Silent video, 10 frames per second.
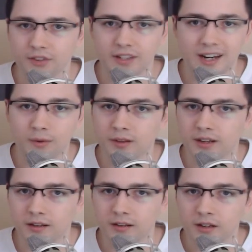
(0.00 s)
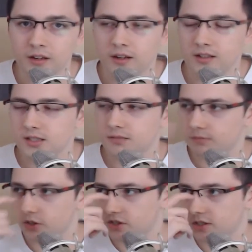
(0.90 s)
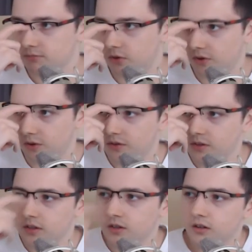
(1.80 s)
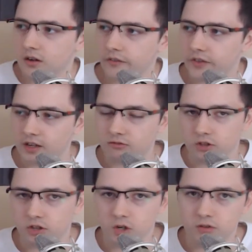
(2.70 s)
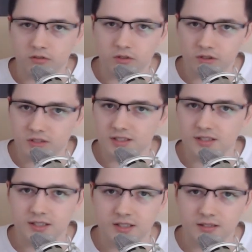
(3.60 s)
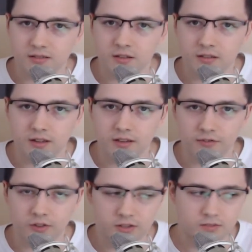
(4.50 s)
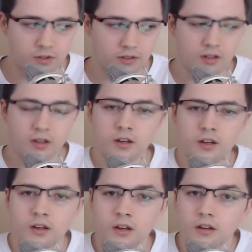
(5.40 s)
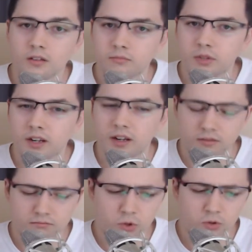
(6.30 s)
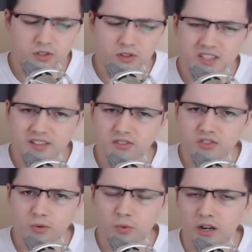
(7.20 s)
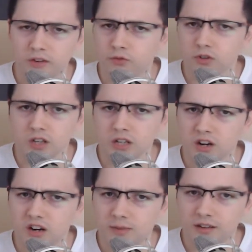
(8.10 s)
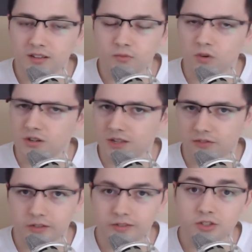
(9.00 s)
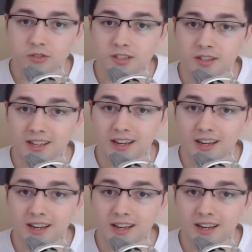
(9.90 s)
now and then. It's much more of like recurring roles this season than the first one. But yeah, Ozark season 2, I thoroughly recommend it. One of my favorite shows of the year